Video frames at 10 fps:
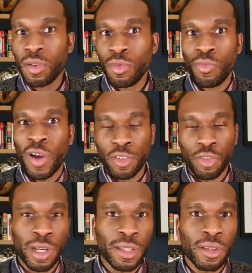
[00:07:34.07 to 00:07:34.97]
via
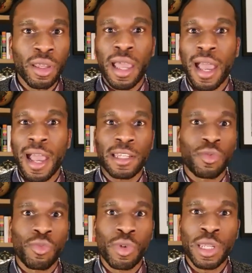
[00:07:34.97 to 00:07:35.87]
training, and
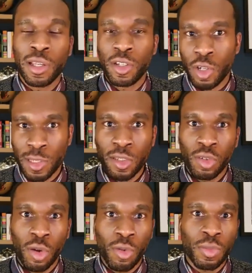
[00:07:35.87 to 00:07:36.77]
we adjust
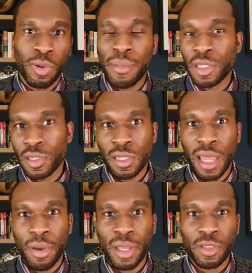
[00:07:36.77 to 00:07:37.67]
those parameters in that
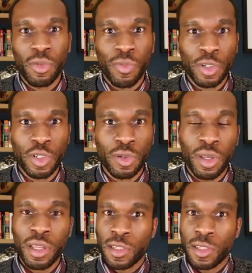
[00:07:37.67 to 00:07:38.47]
mathematical function